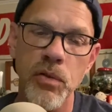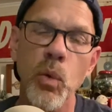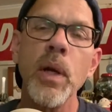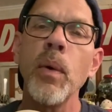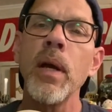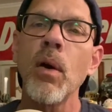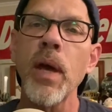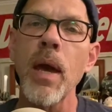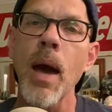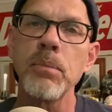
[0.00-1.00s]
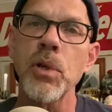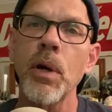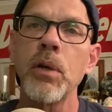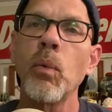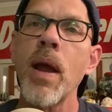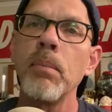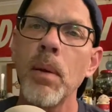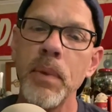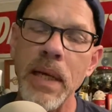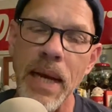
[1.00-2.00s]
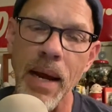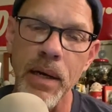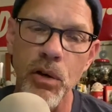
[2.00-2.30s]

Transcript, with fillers: So anyway, okay, I'm starting to ramble. I'm gonna get out of here.